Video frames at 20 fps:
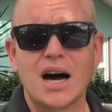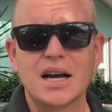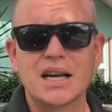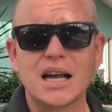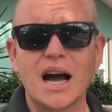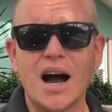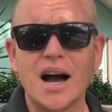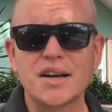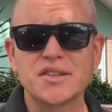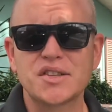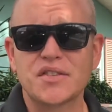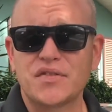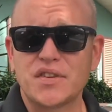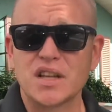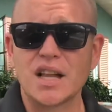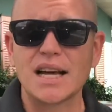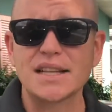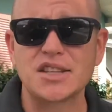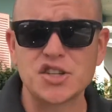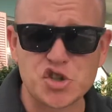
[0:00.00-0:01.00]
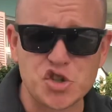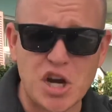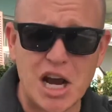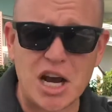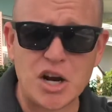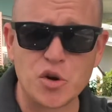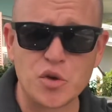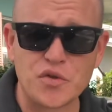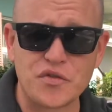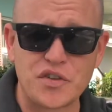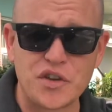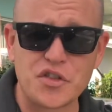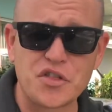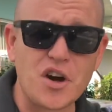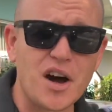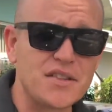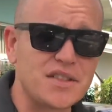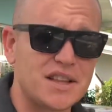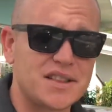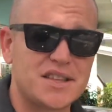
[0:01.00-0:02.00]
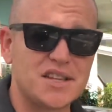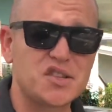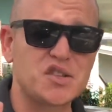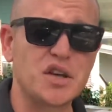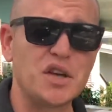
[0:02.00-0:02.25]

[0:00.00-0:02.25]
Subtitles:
Guys, if you like this channel, if you thought that this